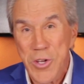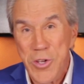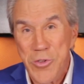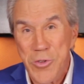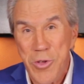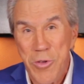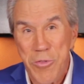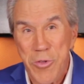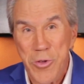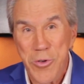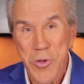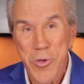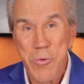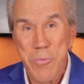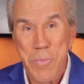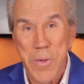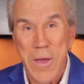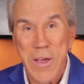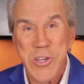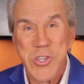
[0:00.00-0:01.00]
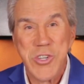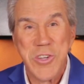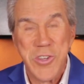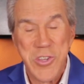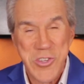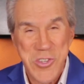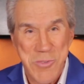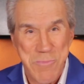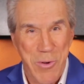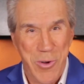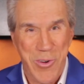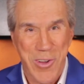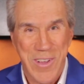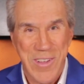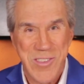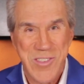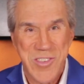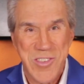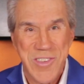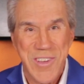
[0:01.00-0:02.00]
to the new patient
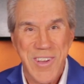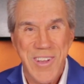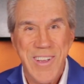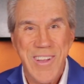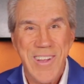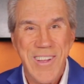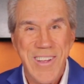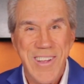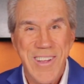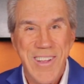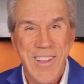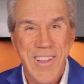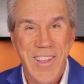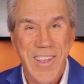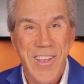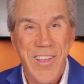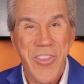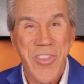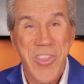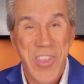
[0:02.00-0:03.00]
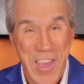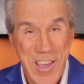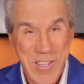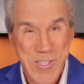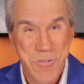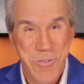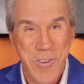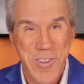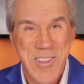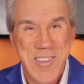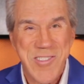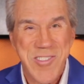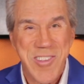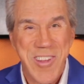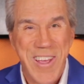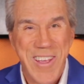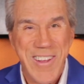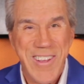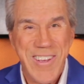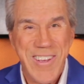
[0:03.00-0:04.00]
experience. Thanks for listening.